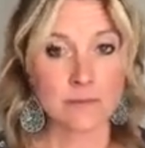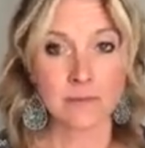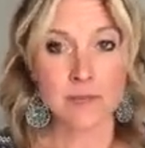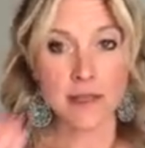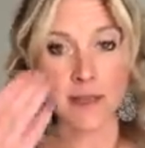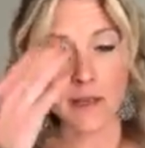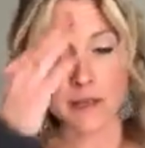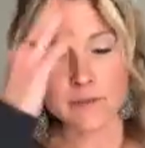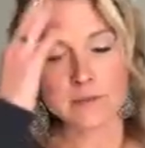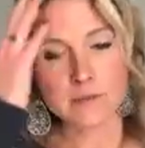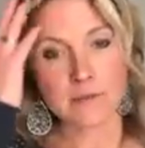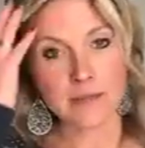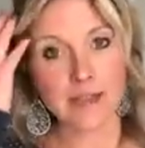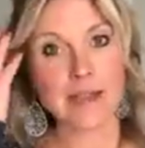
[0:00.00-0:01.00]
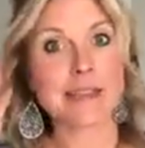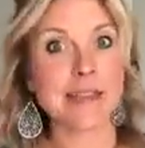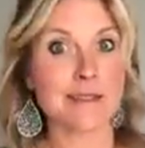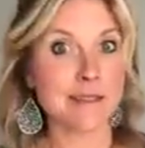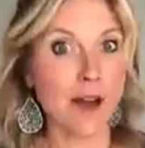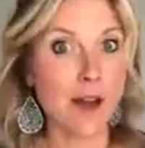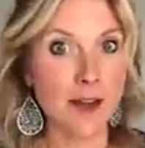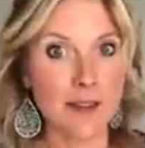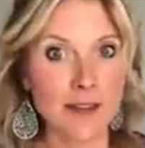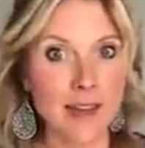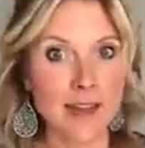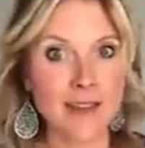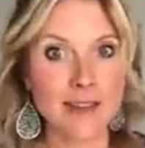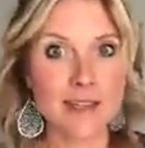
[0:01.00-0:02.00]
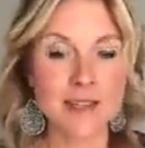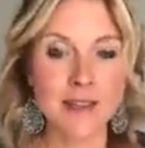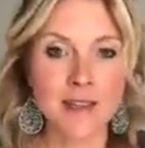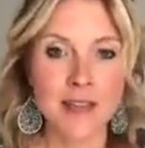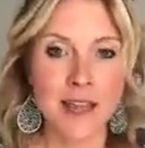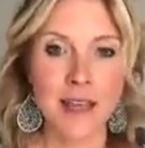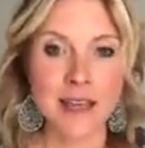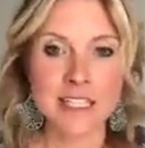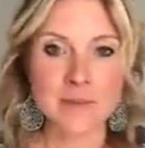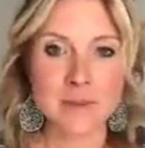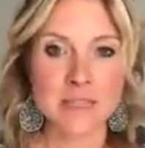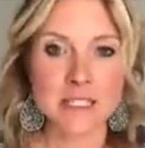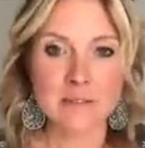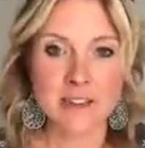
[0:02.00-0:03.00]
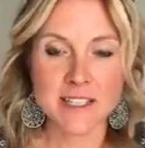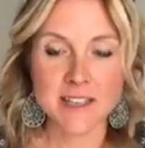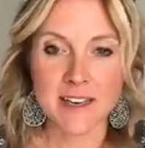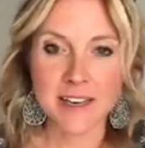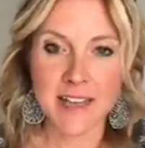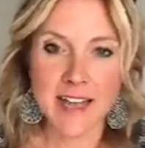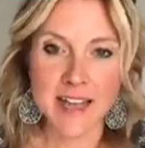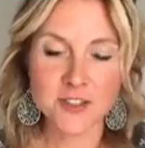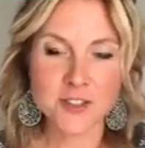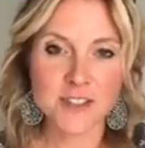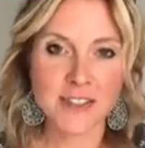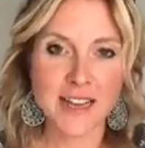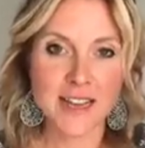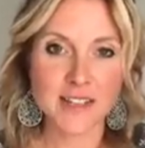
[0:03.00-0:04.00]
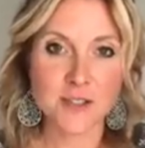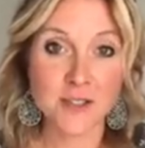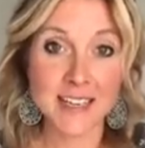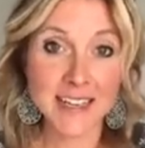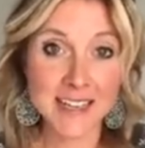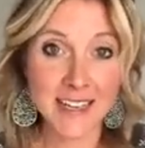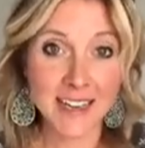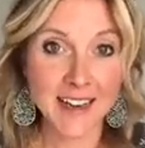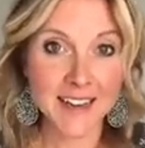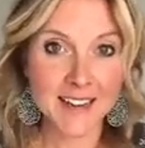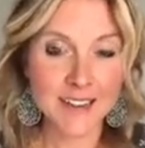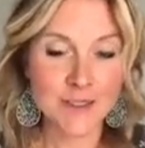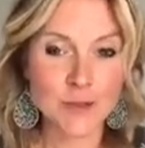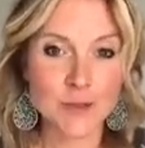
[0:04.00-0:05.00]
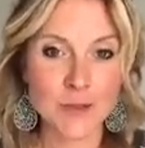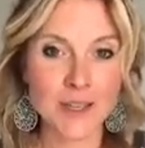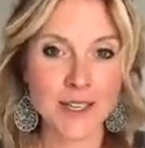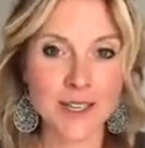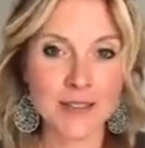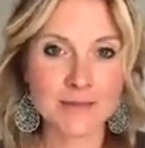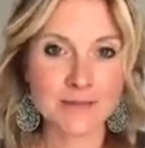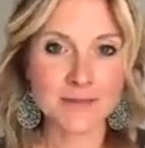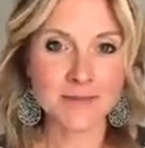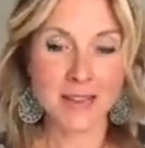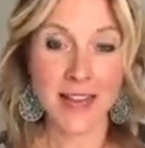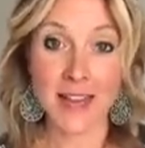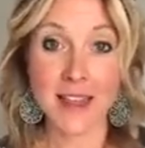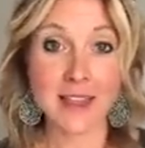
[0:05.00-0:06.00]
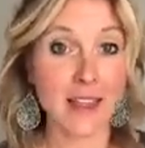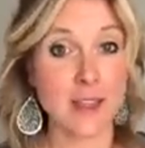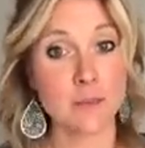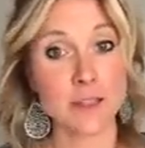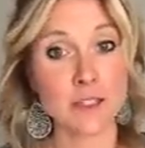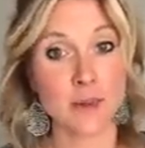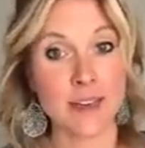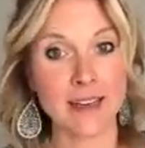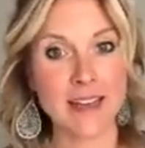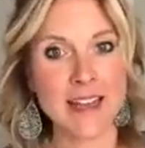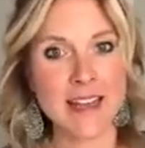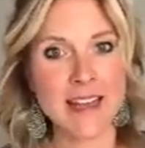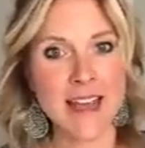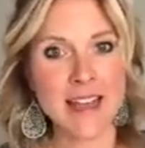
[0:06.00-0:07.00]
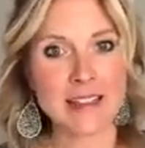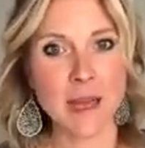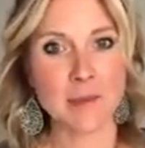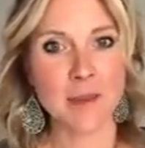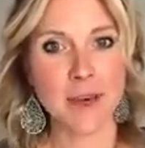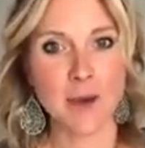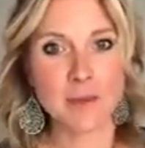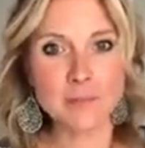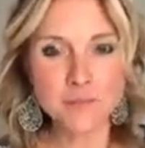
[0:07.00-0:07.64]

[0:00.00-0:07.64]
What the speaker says: you know, like I said, the holidays, any specifics on exercise or eating, or anything in between, let me know.